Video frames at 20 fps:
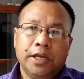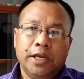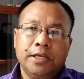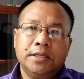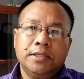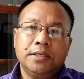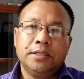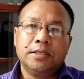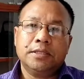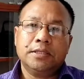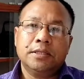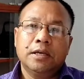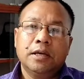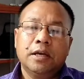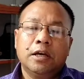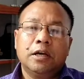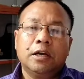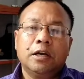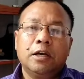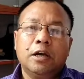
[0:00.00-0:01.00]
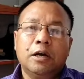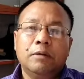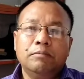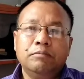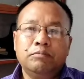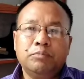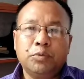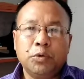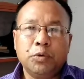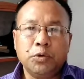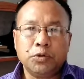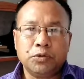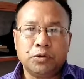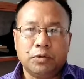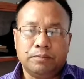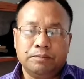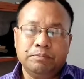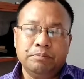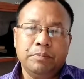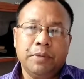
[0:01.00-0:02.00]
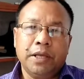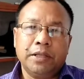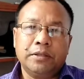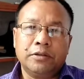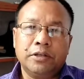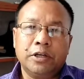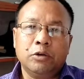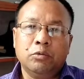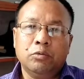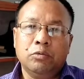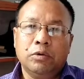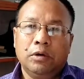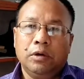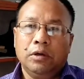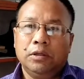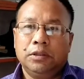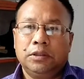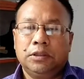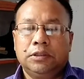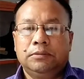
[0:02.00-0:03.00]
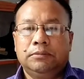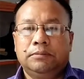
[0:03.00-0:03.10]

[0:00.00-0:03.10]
is composed of material world,